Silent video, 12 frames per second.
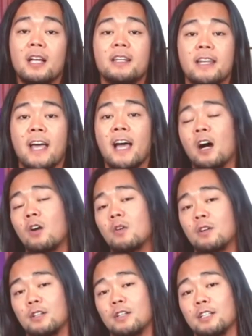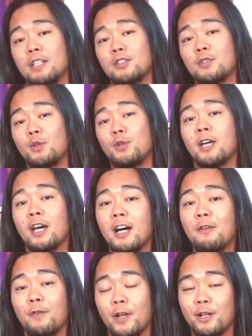Now, let's do
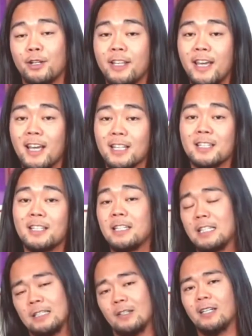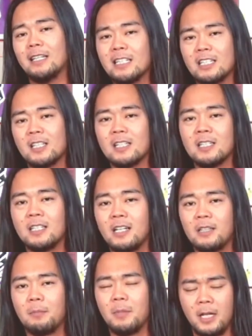the flutter kicks. So it is just
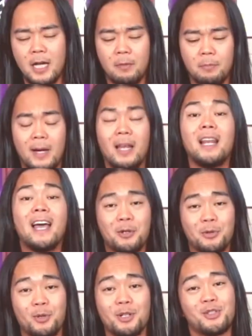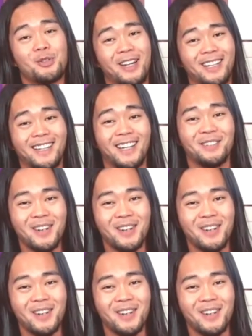like the bilateral straight leg